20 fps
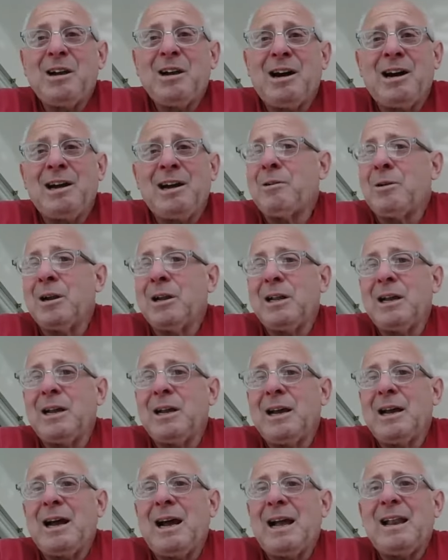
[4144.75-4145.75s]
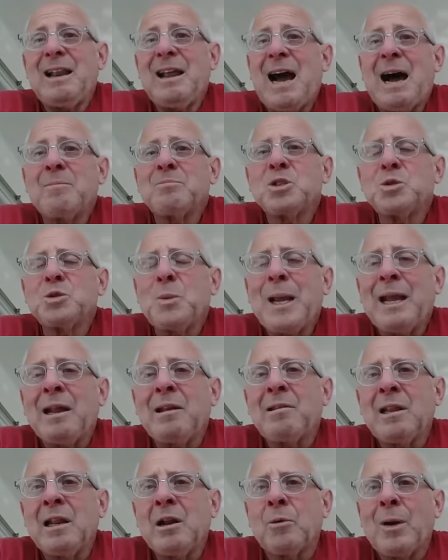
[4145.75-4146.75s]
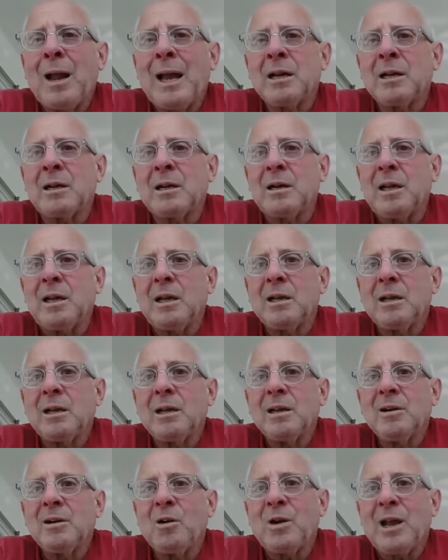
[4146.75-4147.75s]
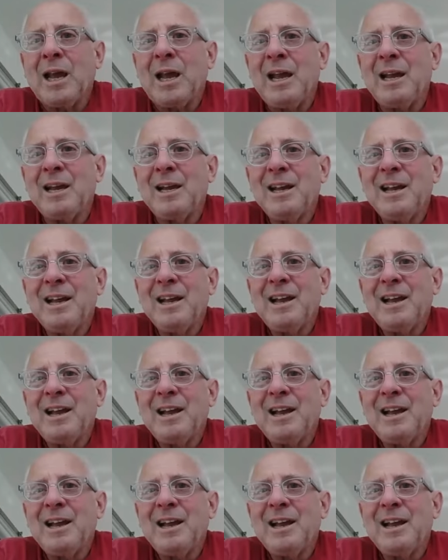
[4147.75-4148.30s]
Ira, I'm speaking theoretically, okay?